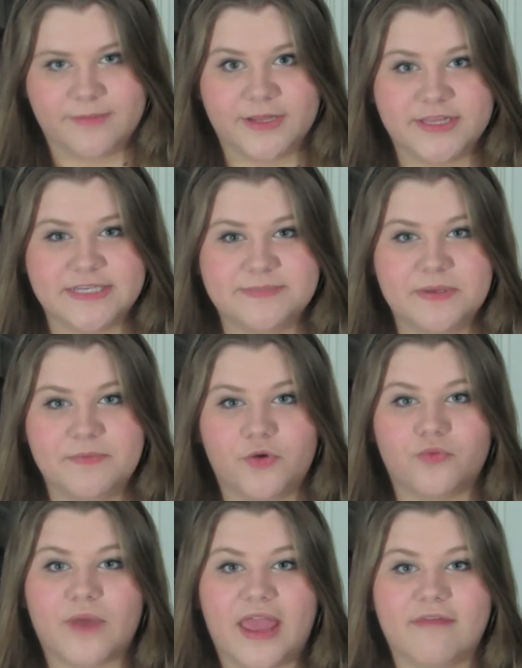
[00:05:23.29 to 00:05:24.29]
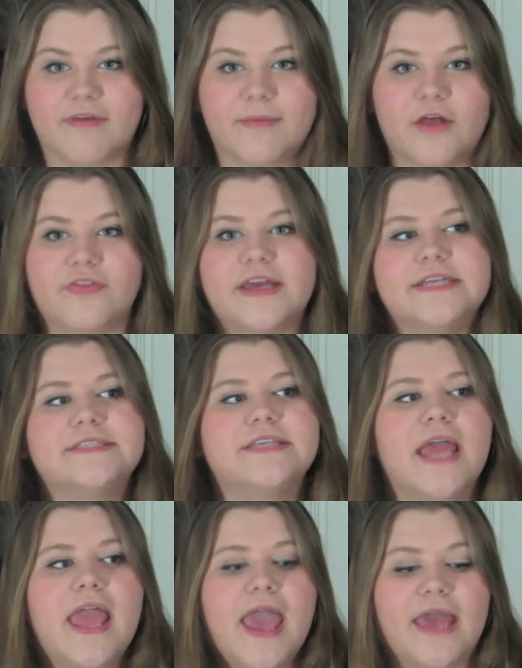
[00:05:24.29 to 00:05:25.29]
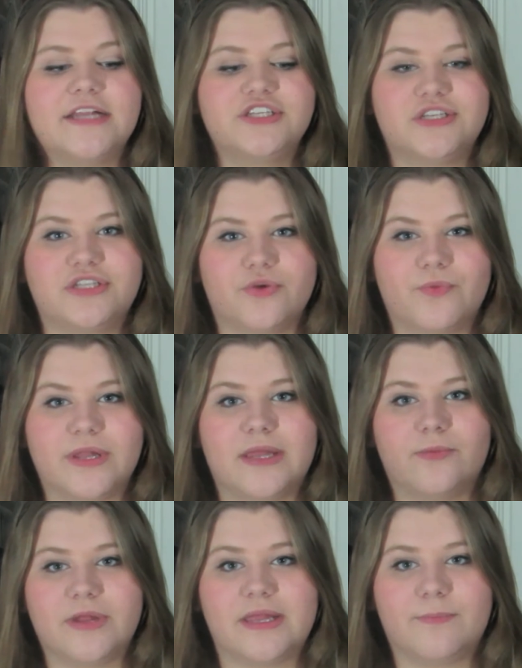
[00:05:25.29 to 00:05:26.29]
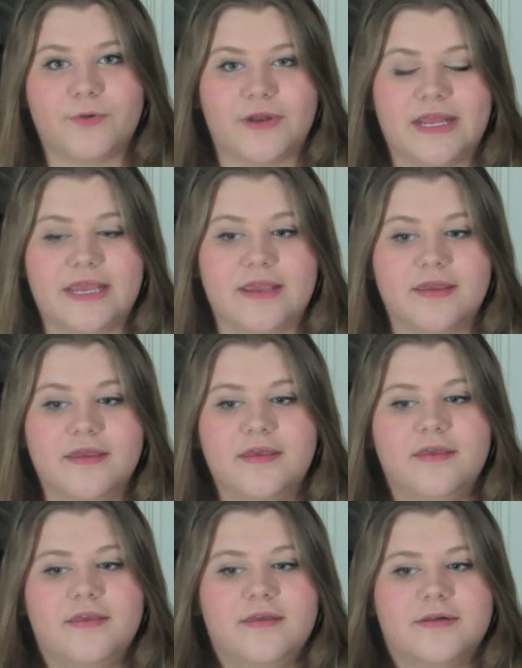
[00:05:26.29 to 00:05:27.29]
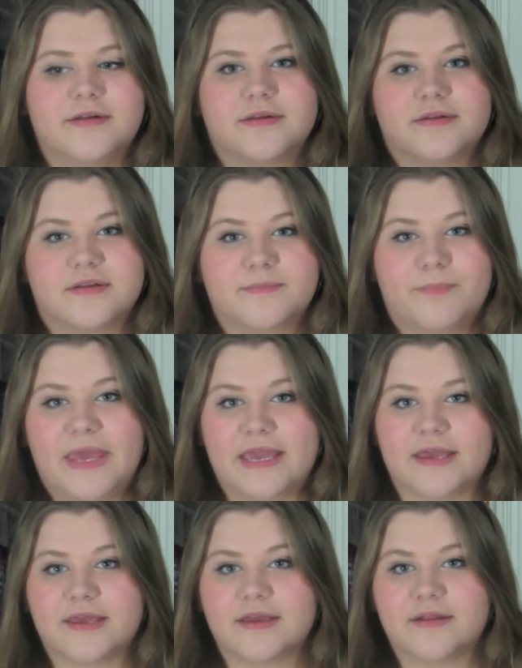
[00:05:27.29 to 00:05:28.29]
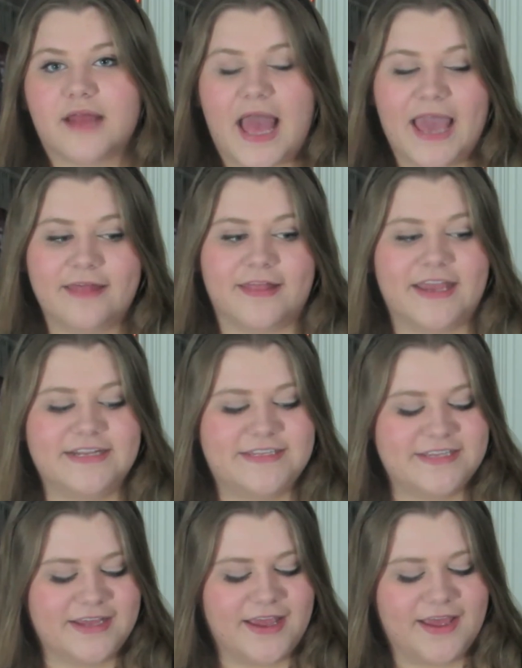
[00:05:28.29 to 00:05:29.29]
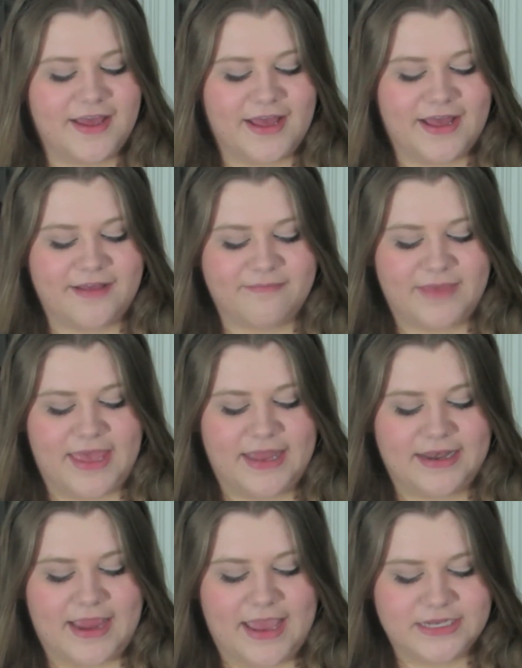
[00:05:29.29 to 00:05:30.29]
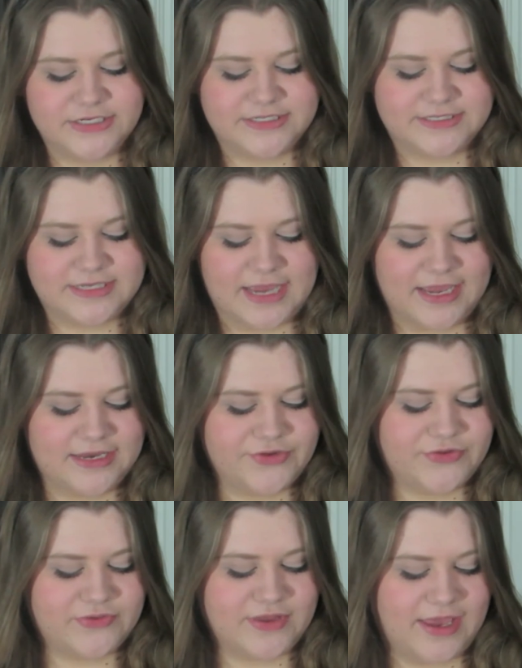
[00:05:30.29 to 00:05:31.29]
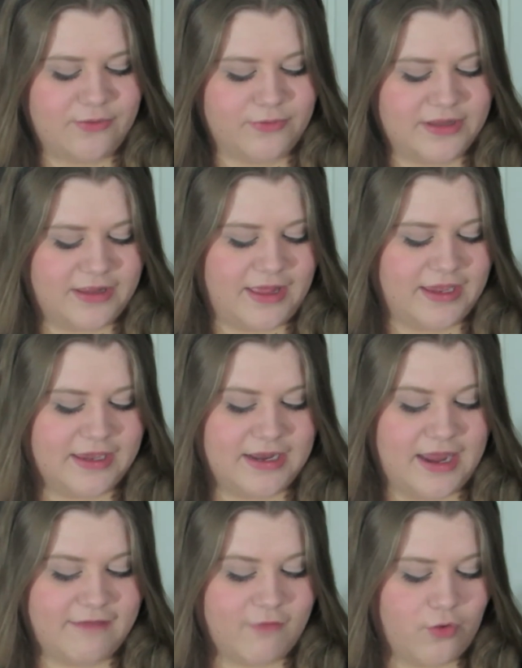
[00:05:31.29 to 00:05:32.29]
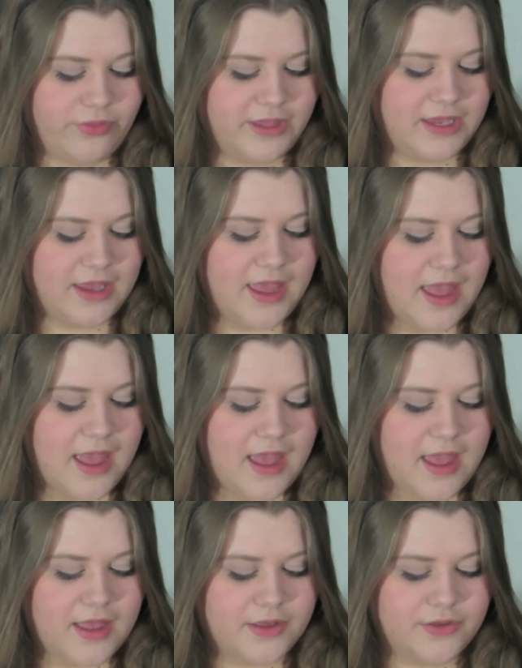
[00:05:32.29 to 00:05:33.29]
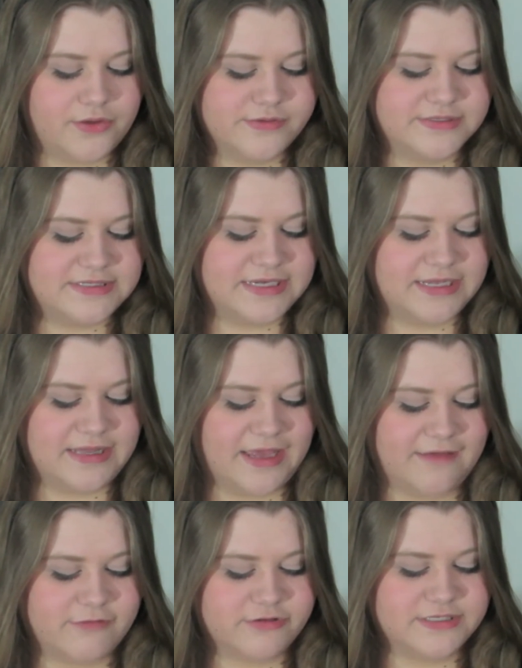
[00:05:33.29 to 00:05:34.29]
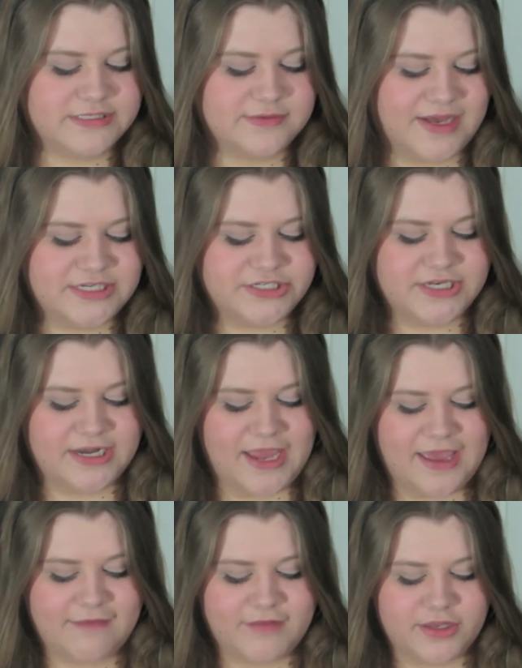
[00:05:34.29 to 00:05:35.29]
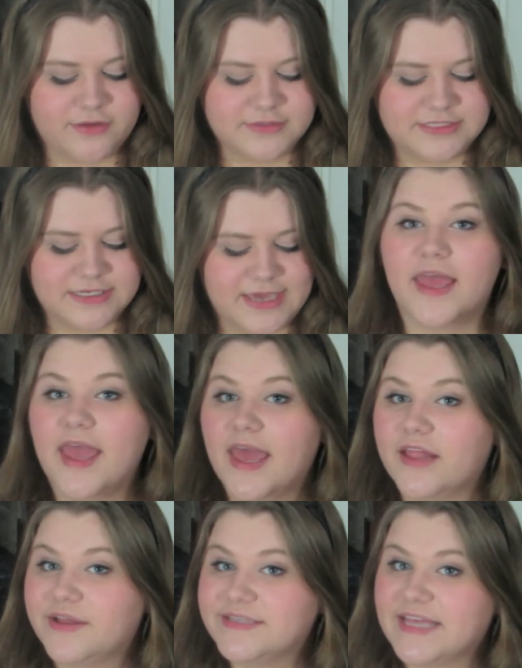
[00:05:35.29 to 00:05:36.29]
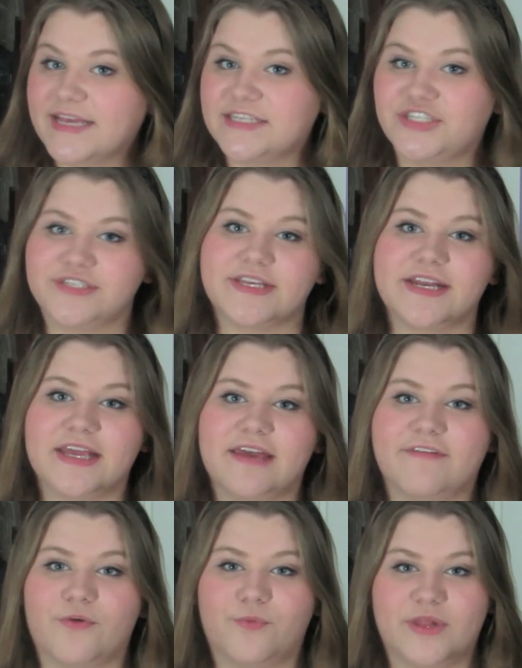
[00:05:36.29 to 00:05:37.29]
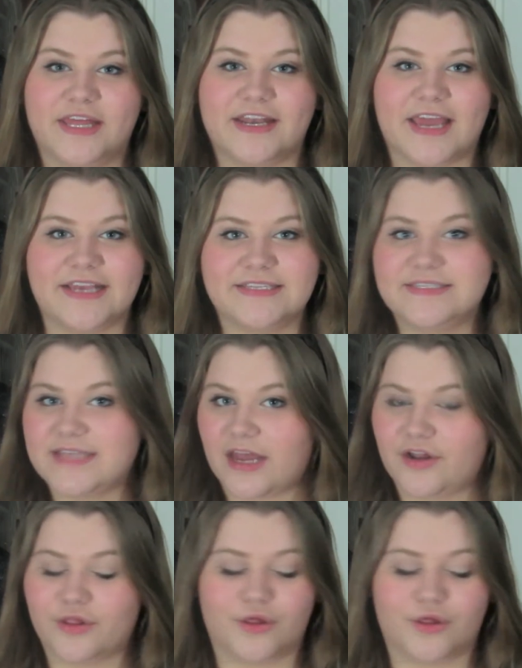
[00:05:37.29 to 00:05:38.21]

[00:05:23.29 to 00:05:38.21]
about this. People rave about this. And it's just a really, really pretty pink highlight. And I really like it. I've only used it, like I've only swatched it, I haven't used it yet. It looks like it's just gonna give a really nice subtle